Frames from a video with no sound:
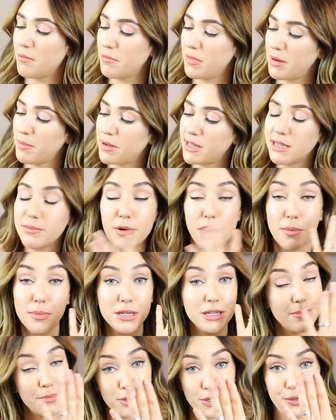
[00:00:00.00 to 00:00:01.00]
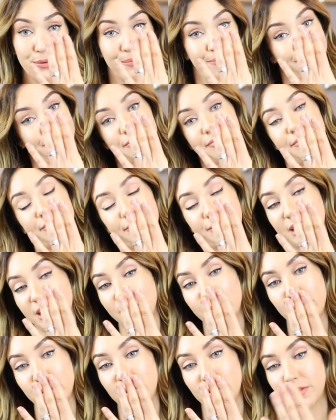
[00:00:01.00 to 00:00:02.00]
Bippity boppity boo.
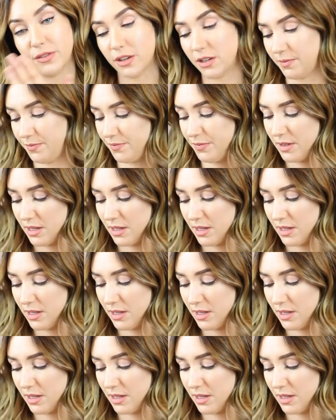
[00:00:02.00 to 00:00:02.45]
That's beautiful.